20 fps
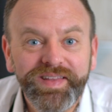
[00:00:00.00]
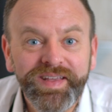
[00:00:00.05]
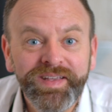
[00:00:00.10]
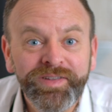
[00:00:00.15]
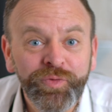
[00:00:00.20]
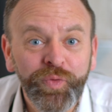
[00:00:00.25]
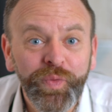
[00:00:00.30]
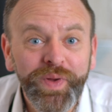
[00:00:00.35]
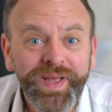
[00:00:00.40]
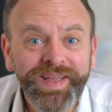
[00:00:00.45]

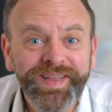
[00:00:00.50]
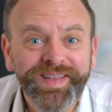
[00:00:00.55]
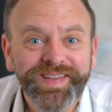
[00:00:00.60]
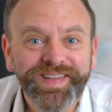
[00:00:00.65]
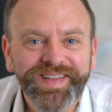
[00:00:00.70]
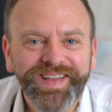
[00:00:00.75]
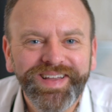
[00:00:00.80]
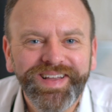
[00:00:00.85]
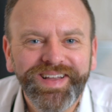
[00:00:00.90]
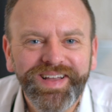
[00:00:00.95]
This
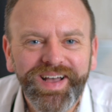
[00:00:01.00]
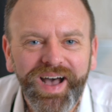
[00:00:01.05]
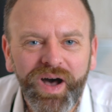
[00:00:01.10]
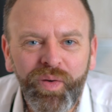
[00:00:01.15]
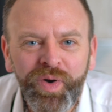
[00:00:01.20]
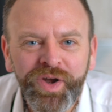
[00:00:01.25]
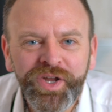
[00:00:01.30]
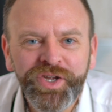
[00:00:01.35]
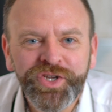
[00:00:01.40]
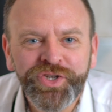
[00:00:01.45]
week, I
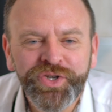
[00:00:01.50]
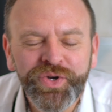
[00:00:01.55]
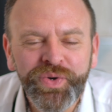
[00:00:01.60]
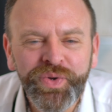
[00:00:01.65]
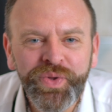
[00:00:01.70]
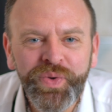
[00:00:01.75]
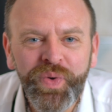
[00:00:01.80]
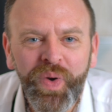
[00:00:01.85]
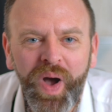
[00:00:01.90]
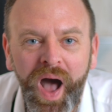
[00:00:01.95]
want to show
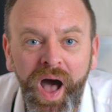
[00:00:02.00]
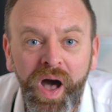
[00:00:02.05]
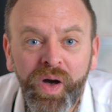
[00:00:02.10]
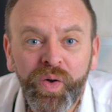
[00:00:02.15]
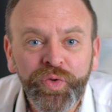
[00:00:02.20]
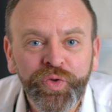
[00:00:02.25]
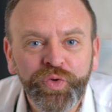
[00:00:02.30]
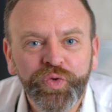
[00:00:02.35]
you how